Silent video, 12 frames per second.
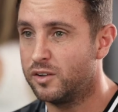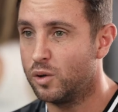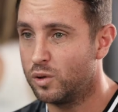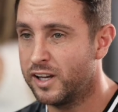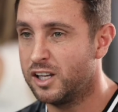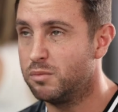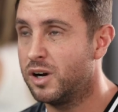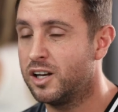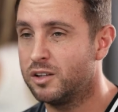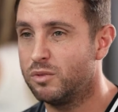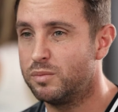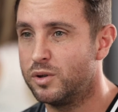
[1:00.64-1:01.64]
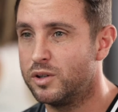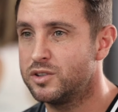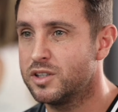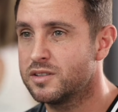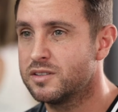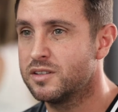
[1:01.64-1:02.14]
the old hay barn that we
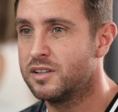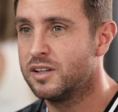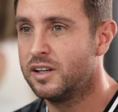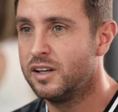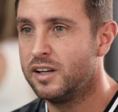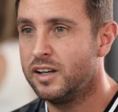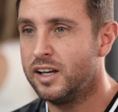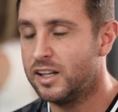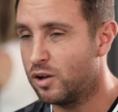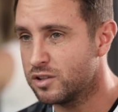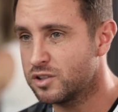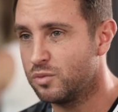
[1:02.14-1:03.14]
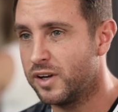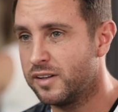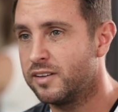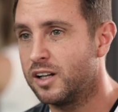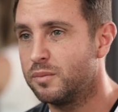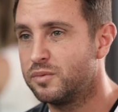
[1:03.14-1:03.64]
purchased. It also went
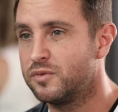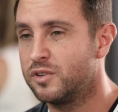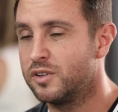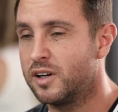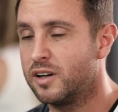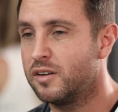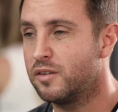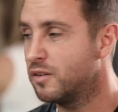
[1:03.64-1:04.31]
to help to